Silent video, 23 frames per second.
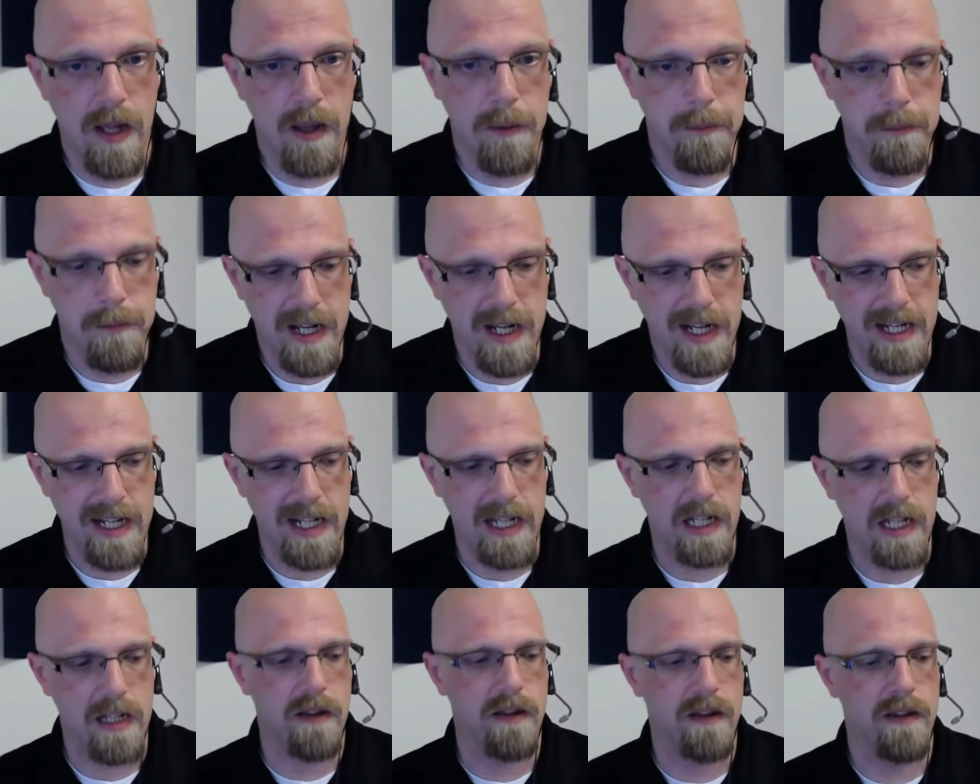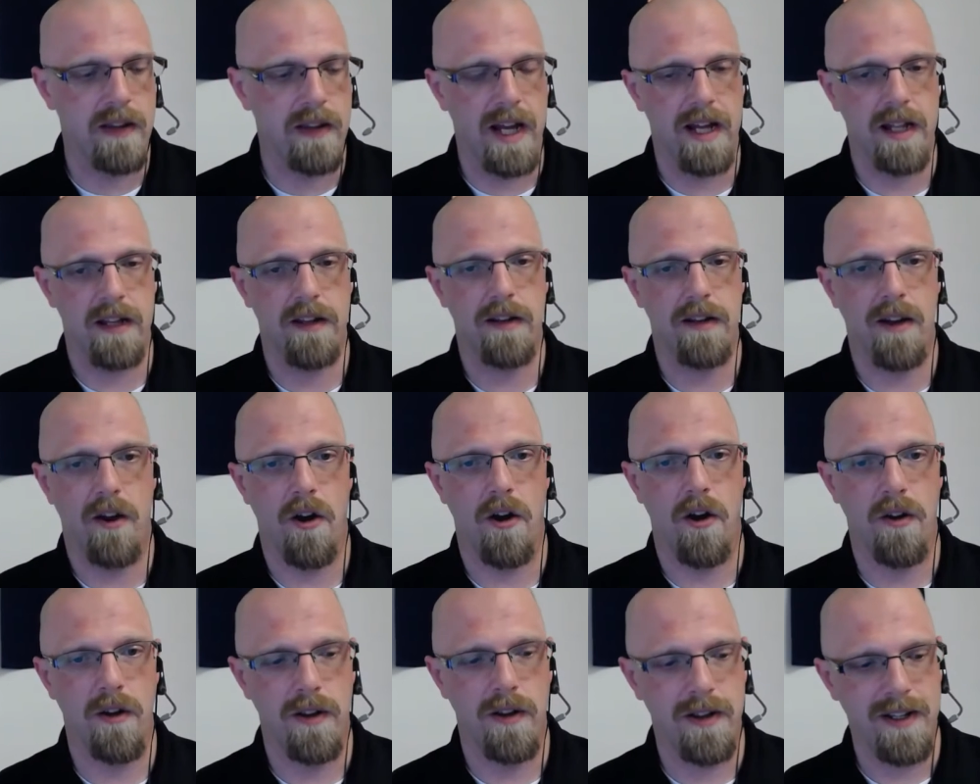meaning that
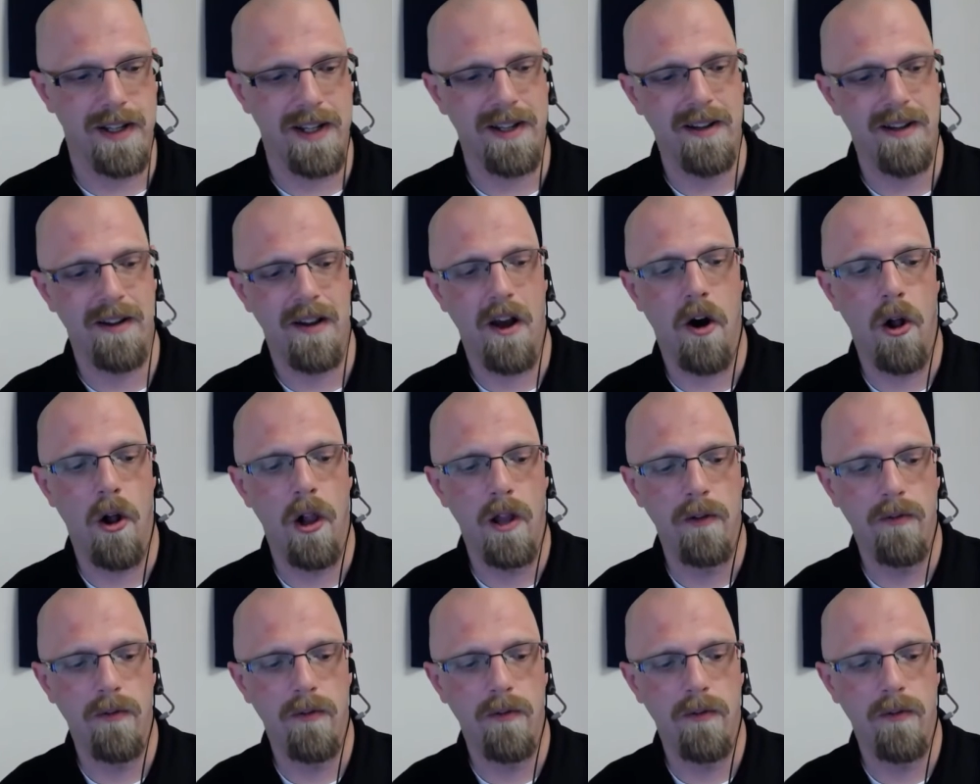all